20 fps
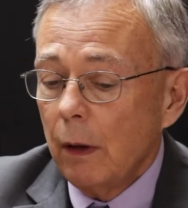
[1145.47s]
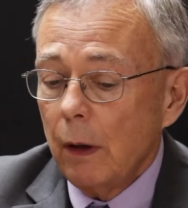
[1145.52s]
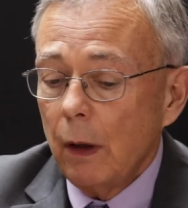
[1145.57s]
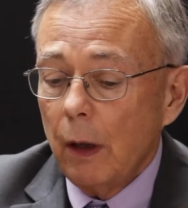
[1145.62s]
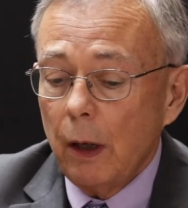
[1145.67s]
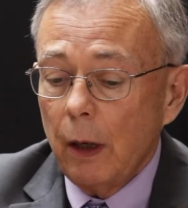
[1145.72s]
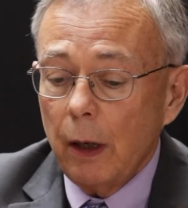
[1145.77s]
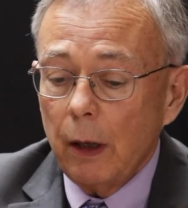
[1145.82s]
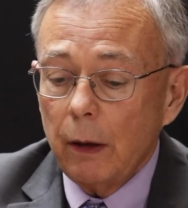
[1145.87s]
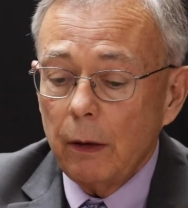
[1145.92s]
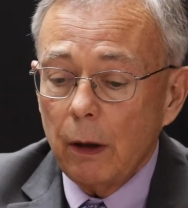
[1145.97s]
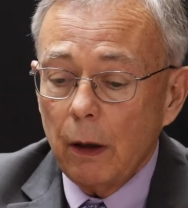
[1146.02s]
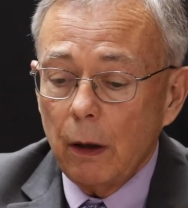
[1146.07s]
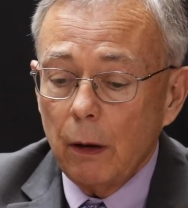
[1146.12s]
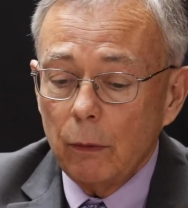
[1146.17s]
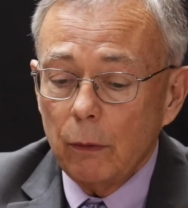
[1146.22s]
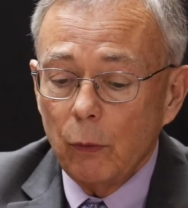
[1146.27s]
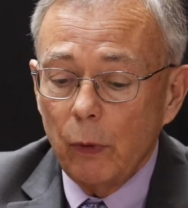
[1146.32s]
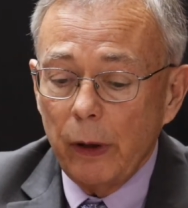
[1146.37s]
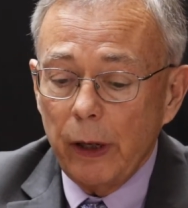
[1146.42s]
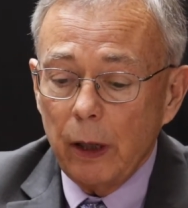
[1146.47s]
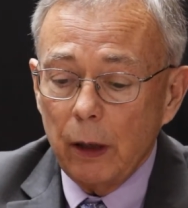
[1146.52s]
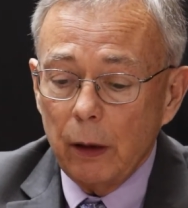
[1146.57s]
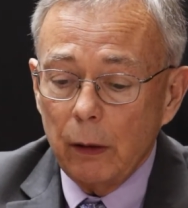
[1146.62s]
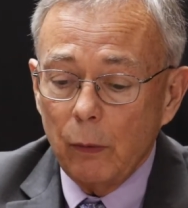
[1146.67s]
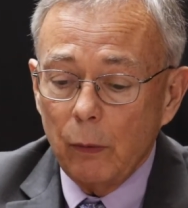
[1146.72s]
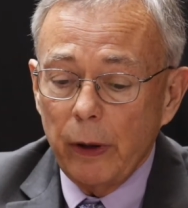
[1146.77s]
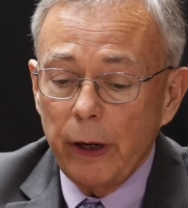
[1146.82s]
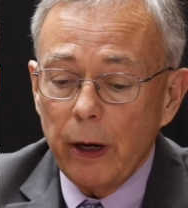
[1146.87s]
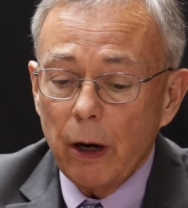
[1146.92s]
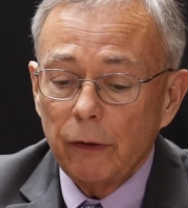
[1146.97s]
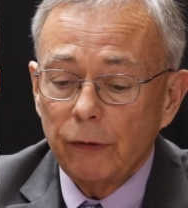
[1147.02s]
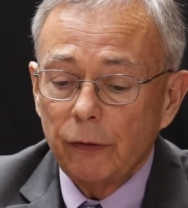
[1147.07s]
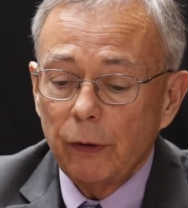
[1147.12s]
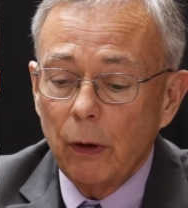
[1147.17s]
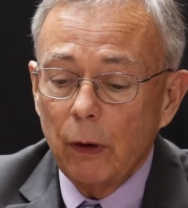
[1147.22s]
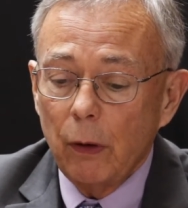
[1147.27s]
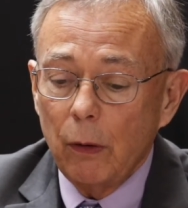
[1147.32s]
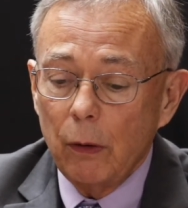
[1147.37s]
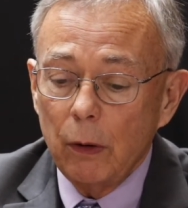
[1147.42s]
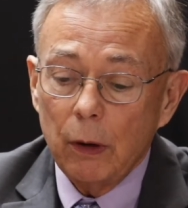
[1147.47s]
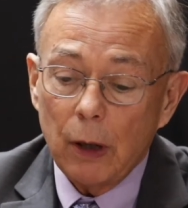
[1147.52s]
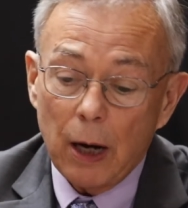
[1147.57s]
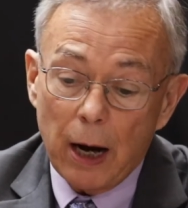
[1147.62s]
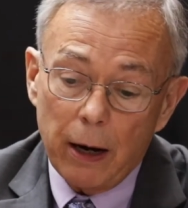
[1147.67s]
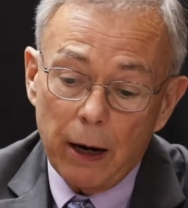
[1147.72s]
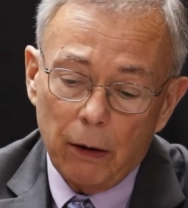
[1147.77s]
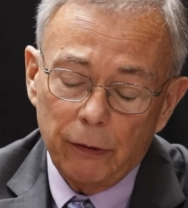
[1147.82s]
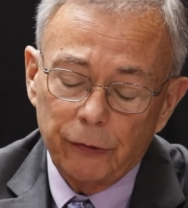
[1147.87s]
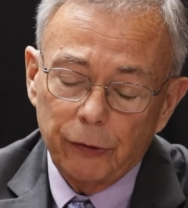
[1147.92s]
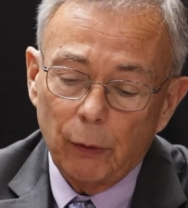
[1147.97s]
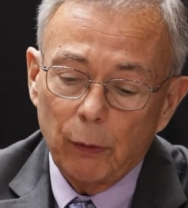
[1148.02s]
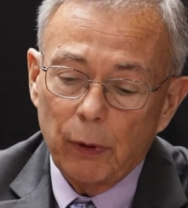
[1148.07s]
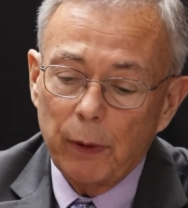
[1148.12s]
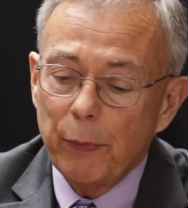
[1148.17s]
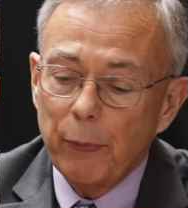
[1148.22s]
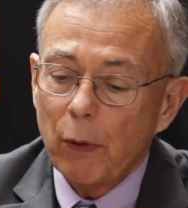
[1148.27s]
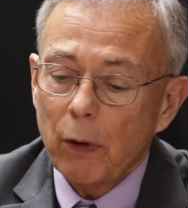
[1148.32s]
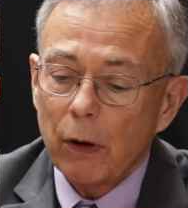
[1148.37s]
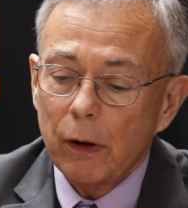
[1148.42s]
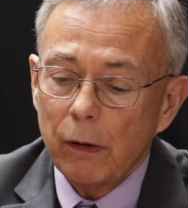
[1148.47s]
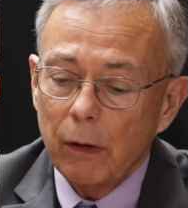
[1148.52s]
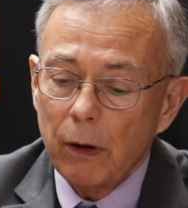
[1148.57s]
And I also reported